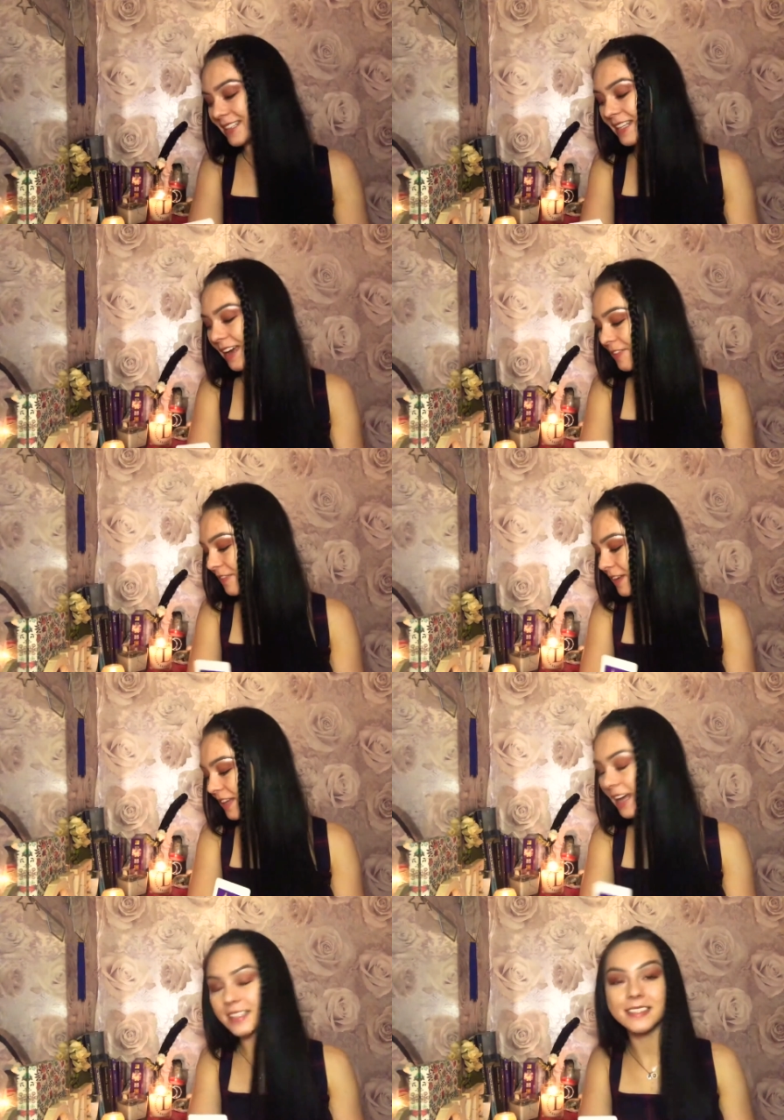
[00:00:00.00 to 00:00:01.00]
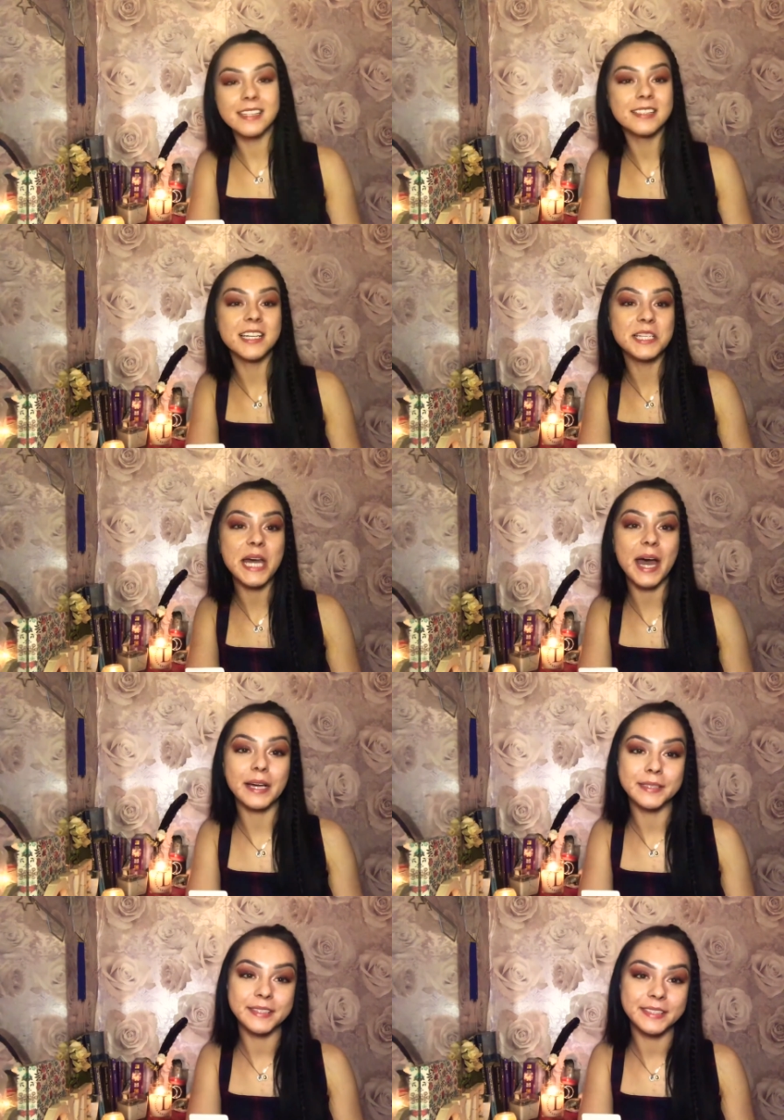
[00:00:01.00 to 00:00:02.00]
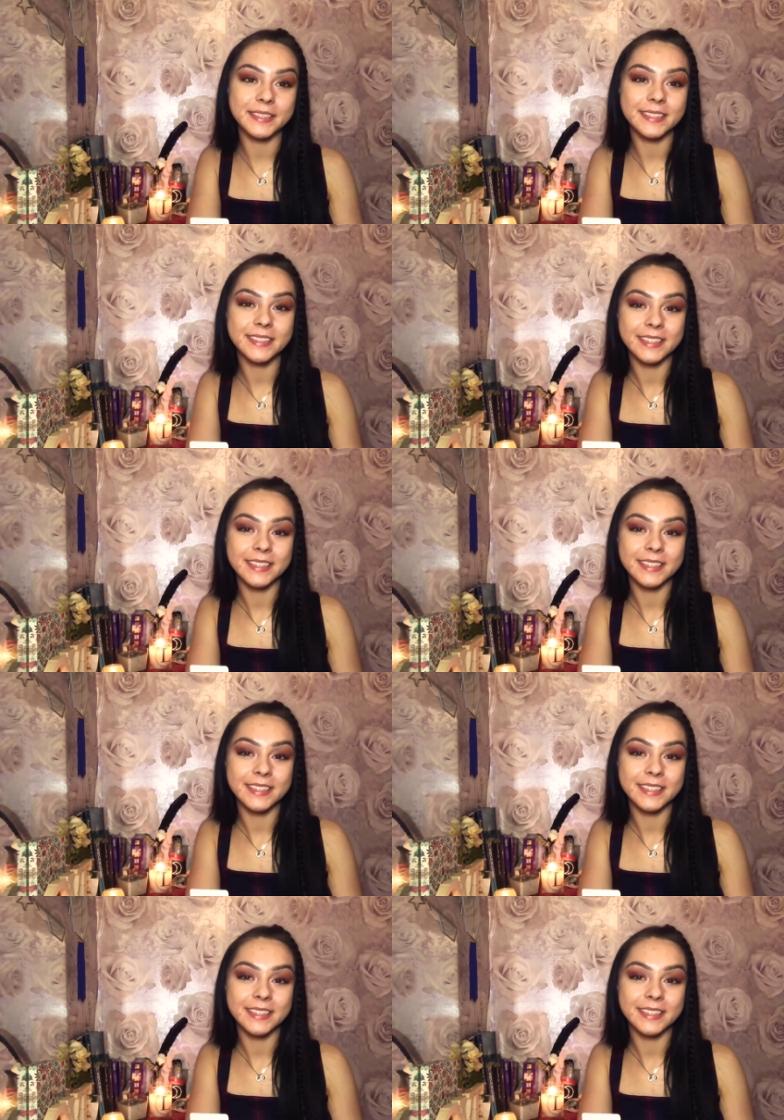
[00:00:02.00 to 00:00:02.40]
I feel like this is the test